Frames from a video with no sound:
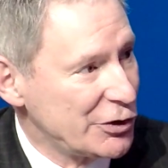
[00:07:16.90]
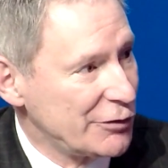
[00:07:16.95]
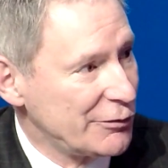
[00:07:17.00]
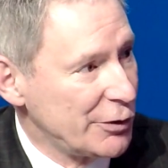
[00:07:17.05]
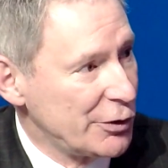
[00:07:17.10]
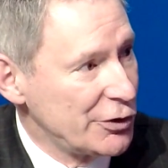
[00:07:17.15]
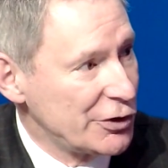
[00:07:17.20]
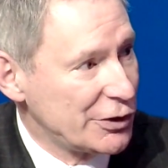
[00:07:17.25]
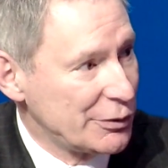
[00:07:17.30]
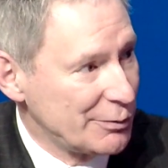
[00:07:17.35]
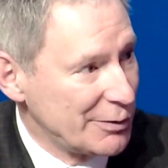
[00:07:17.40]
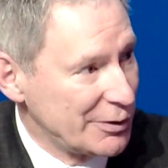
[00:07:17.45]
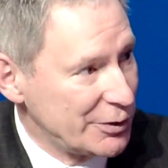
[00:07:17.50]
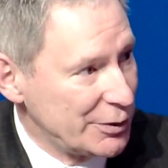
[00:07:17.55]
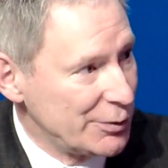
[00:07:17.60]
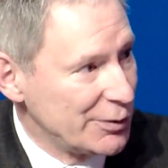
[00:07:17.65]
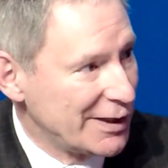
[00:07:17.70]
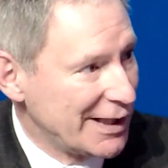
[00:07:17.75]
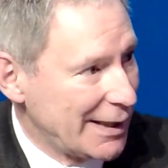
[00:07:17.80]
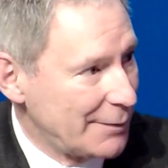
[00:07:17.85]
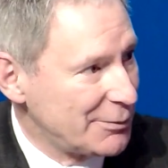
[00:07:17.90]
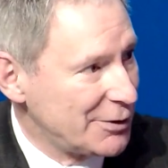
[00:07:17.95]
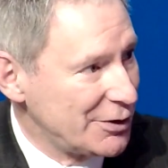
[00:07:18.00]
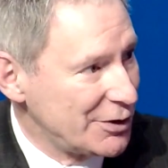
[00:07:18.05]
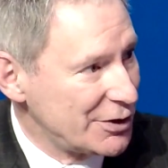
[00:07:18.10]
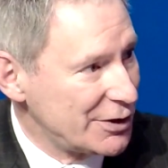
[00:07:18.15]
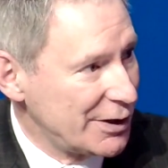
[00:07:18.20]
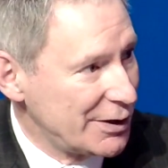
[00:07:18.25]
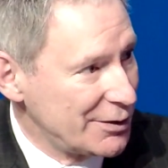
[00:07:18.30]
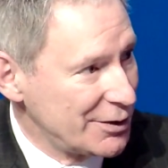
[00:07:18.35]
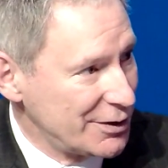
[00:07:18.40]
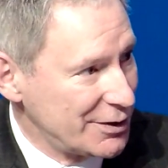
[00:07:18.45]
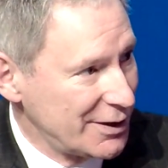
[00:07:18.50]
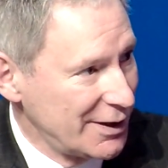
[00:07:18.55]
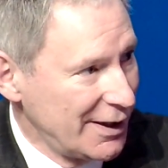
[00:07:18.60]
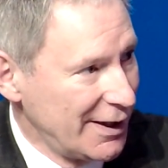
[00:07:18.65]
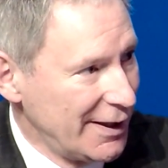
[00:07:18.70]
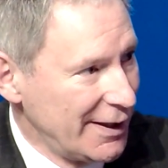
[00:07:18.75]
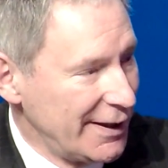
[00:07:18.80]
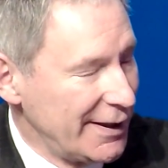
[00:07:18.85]
version with 2 captain's chairs
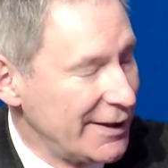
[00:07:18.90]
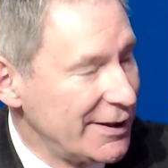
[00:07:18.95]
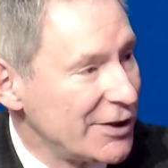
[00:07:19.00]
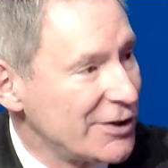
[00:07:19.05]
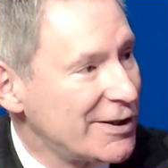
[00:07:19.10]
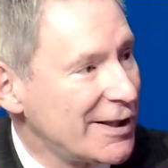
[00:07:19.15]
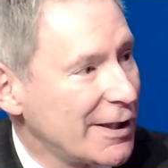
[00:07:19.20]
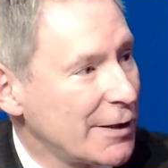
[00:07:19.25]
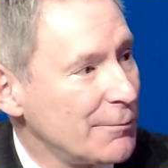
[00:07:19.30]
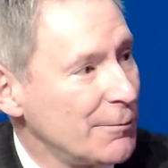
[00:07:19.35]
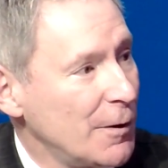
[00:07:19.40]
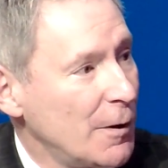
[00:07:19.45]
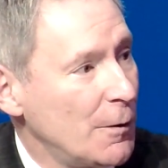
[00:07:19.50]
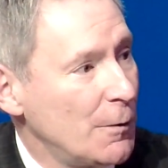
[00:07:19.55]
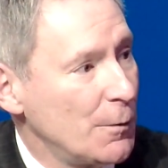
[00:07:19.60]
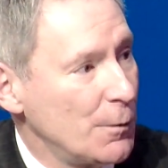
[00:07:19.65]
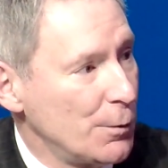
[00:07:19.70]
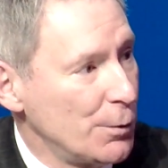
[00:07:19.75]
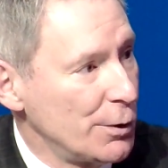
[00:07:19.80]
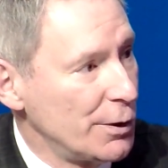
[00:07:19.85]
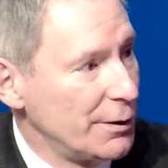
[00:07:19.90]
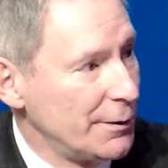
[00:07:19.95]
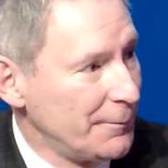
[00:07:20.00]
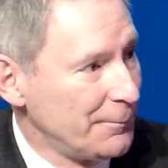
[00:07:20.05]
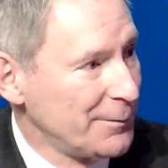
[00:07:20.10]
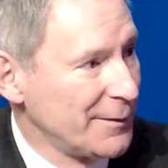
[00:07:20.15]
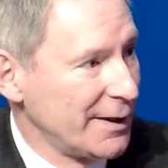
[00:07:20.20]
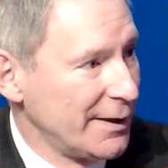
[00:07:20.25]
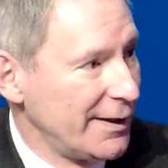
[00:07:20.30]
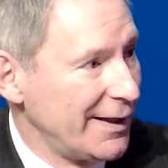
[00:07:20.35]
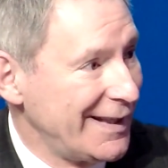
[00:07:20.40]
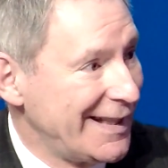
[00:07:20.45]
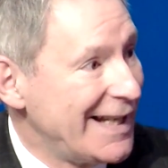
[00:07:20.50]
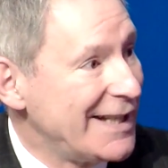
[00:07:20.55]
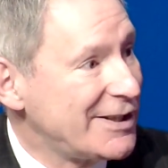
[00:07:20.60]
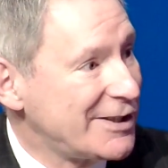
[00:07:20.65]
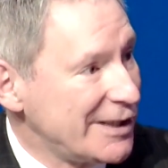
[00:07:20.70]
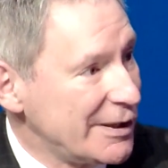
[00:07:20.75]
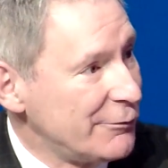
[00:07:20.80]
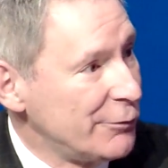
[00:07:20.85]
in the second row, or an
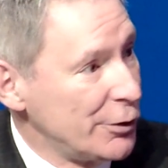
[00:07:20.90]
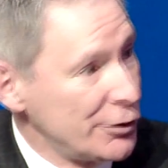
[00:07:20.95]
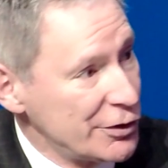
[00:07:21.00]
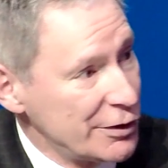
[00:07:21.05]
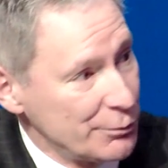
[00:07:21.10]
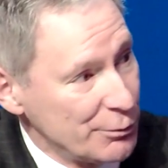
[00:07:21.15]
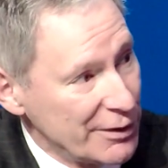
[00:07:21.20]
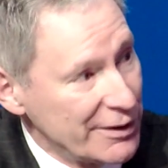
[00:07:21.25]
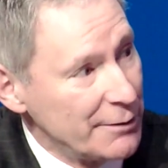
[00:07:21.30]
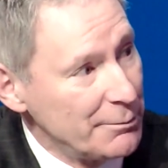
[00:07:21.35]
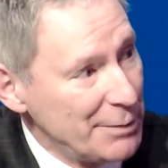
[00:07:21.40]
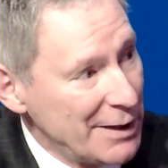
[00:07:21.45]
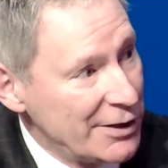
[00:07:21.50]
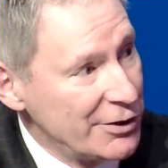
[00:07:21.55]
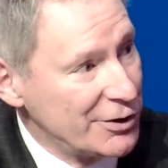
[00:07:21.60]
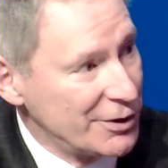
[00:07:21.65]
8-seat version with a bench